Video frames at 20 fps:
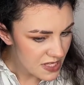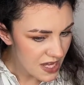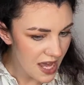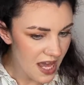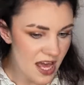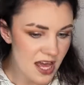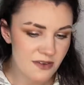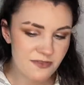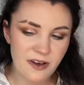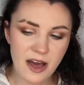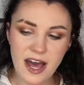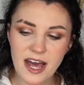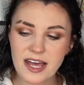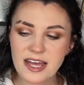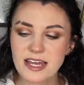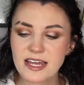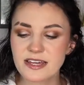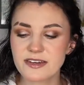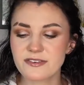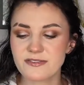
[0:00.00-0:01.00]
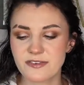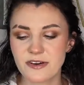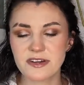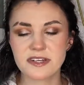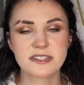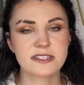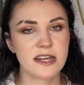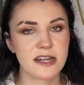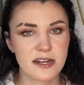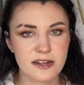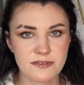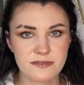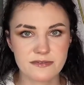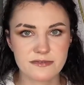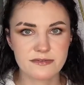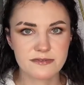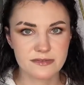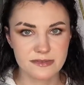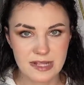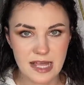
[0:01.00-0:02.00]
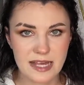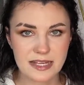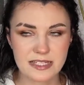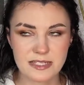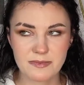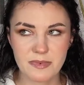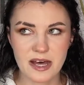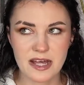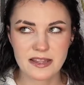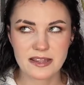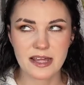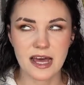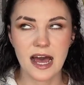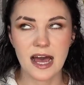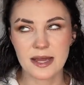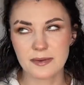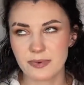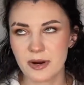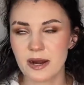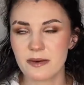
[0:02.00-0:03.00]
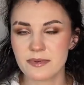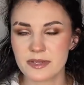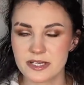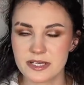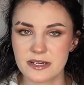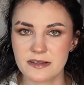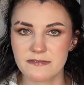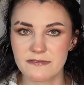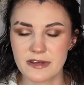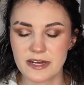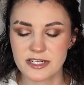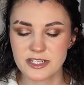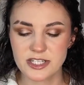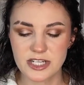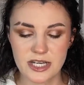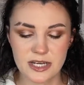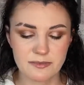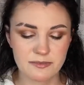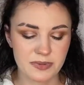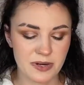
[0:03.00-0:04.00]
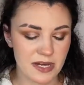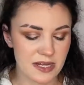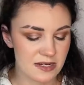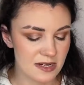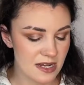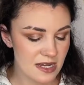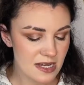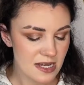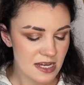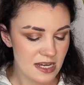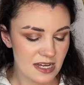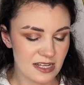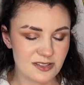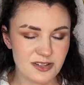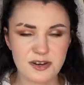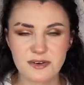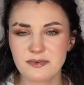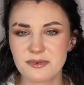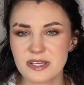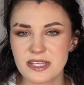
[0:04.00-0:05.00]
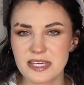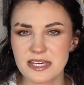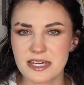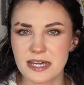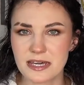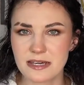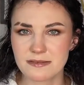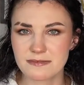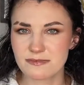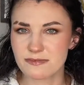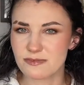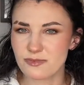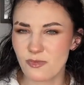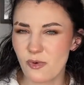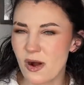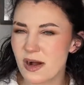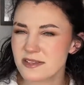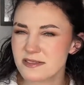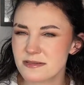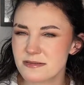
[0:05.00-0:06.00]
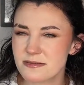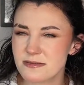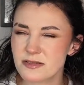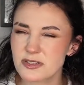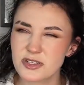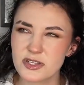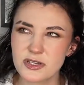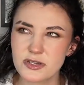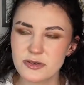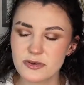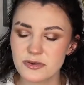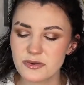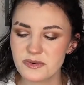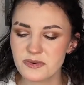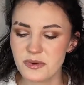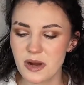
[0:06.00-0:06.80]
if I focused on it next month, I probably could finish it, but I don't really want to.